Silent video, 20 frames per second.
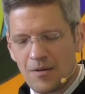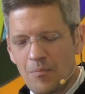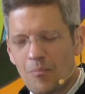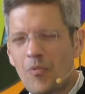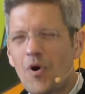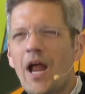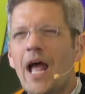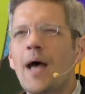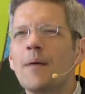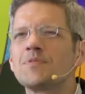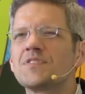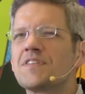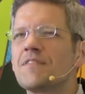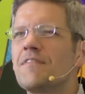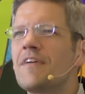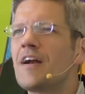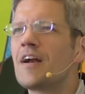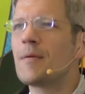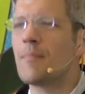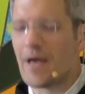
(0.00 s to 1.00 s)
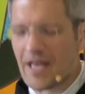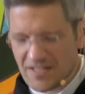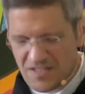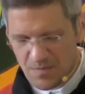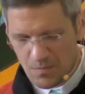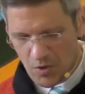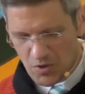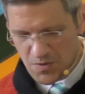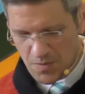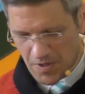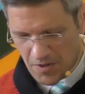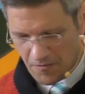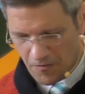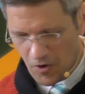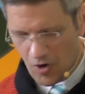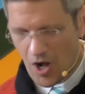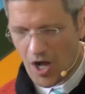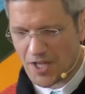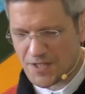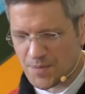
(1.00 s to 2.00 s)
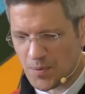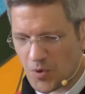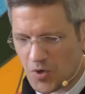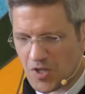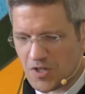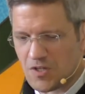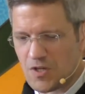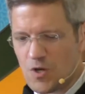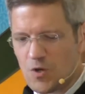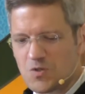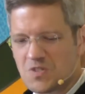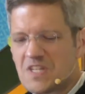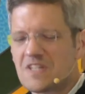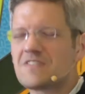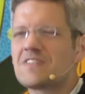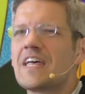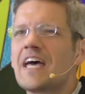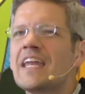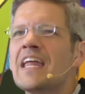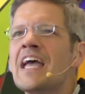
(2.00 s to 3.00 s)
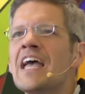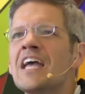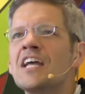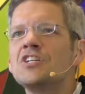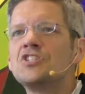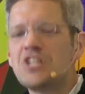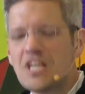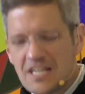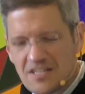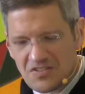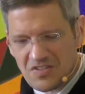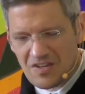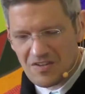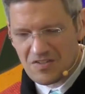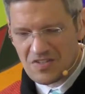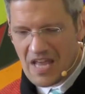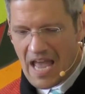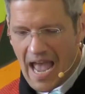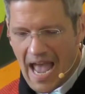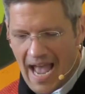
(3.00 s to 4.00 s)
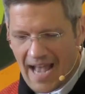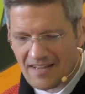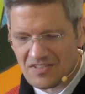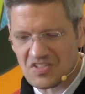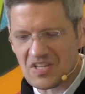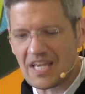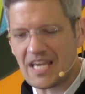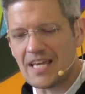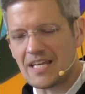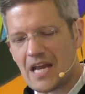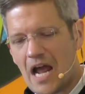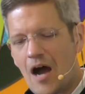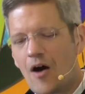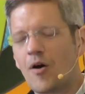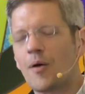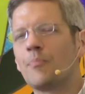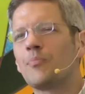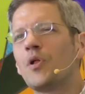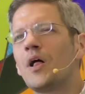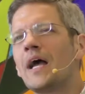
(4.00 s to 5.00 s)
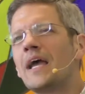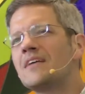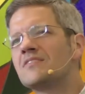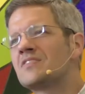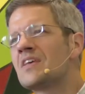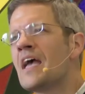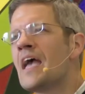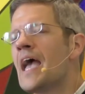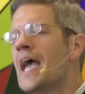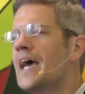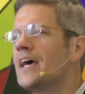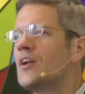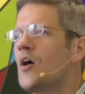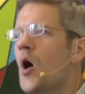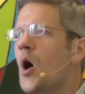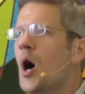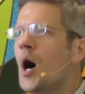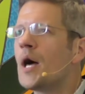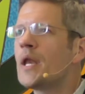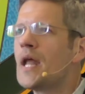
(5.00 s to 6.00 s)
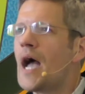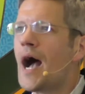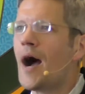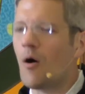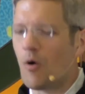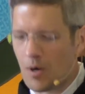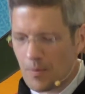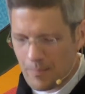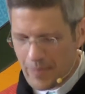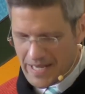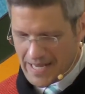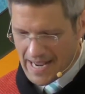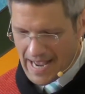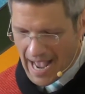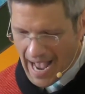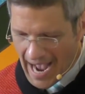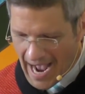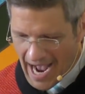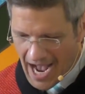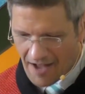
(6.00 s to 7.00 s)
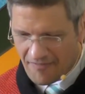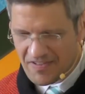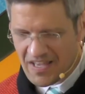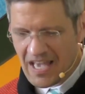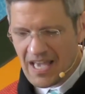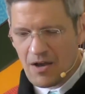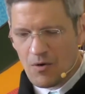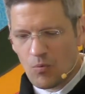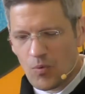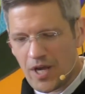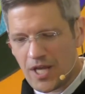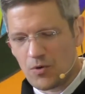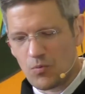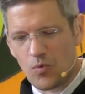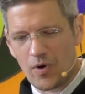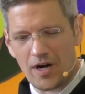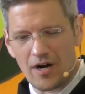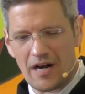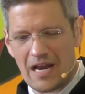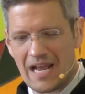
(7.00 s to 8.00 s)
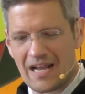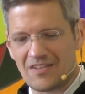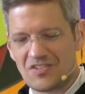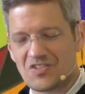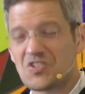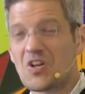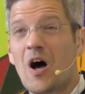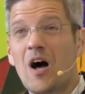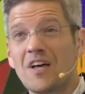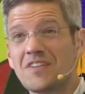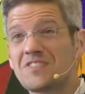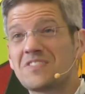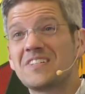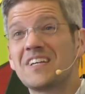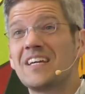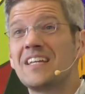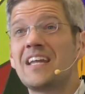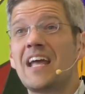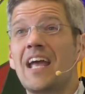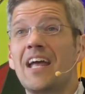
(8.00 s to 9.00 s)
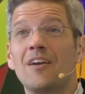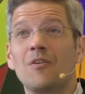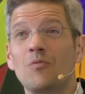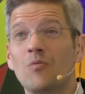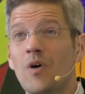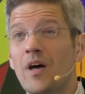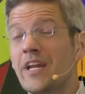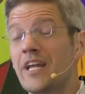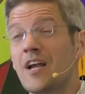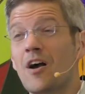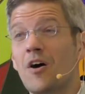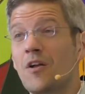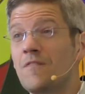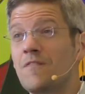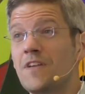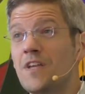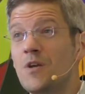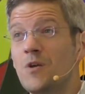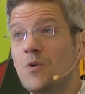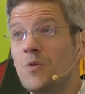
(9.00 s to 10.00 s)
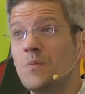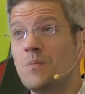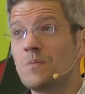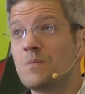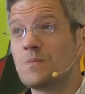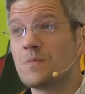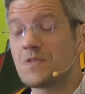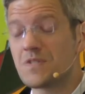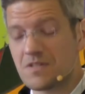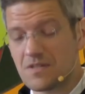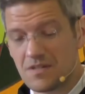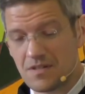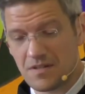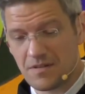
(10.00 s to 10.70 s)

Perhaps the very best, most beautiful gospel good news is that Jesus acts in our place and on our behalf when we're exhausted and running on fumes.